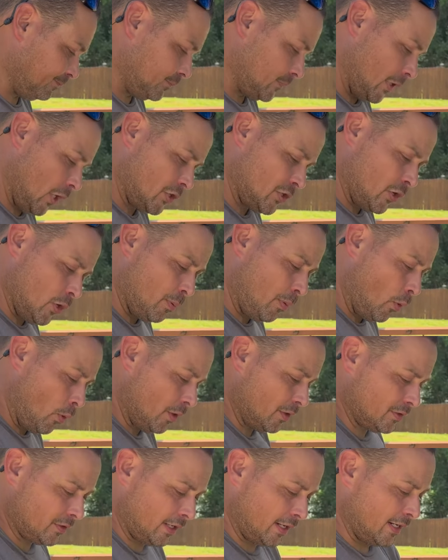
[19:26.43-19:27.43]
there's no
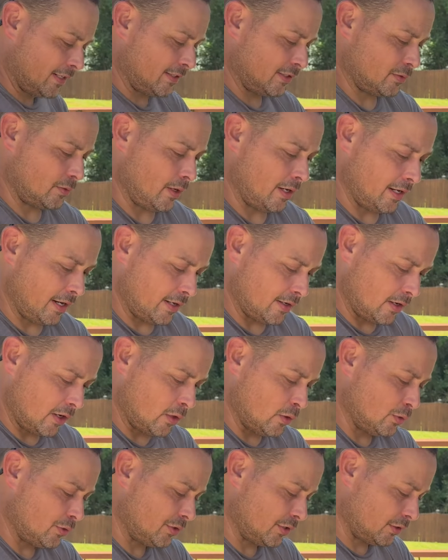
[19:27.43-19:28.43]
point until I get this radiator
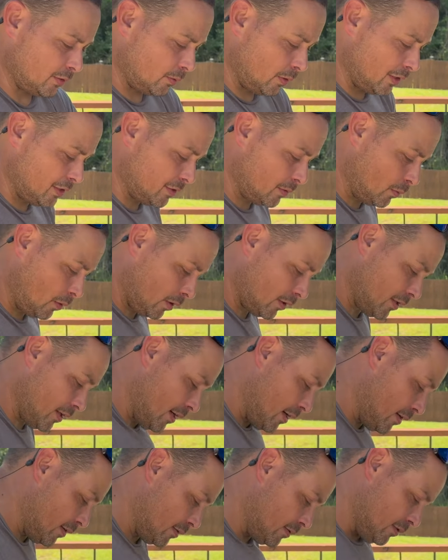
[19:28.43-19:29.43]
hose situation worked
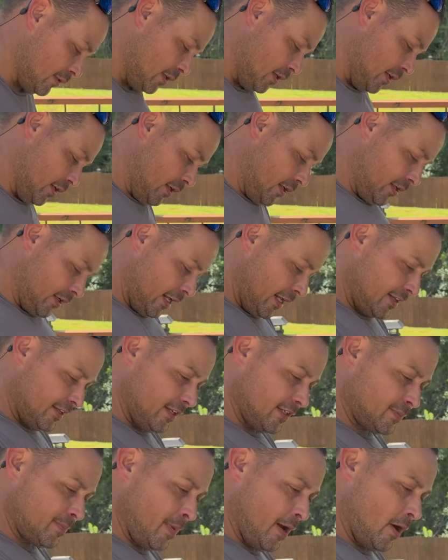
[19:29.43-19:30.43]
out. Get
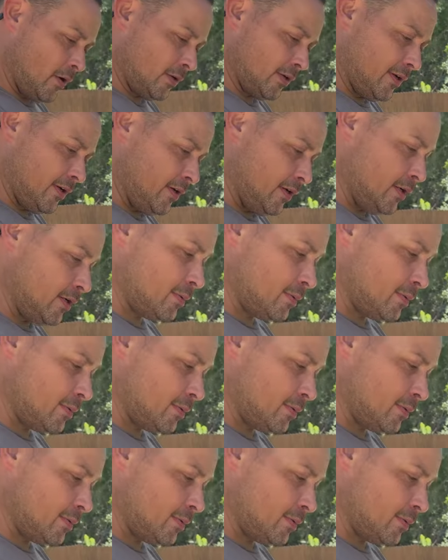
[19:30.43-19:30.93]
this mounted up,